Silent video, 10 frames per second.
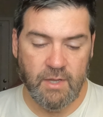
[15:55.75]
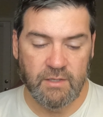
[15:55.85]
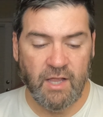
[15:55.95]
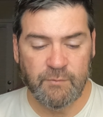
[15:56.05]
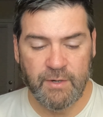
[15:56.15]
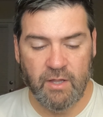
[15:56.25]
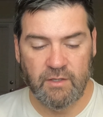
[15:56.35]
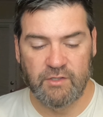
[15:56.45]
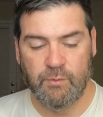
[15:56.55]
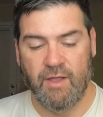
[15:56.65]
And last but not
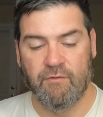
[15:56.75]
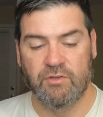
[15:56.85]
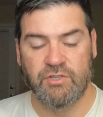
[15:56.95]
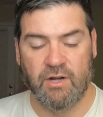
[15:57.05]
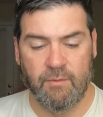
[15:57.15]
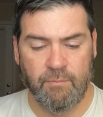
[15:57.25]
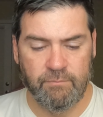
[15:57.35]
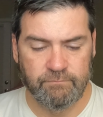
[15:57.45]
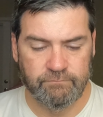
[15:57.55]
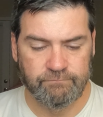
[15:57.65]
least, we have Conchata,
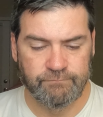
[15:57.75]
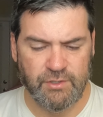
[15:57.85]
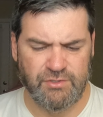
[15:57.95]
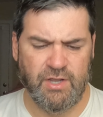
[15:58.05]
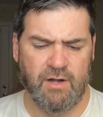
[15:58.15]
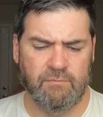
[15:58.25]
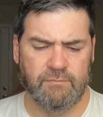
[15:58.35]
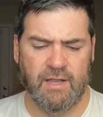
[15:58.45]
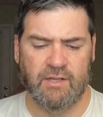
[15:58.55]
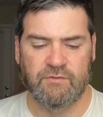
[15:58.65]

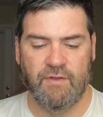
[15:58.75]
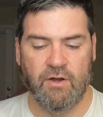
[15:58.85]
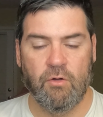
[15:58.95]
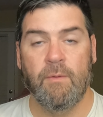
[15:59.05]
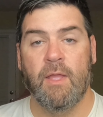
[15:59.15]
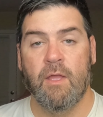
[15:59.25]
I guess, Farrell.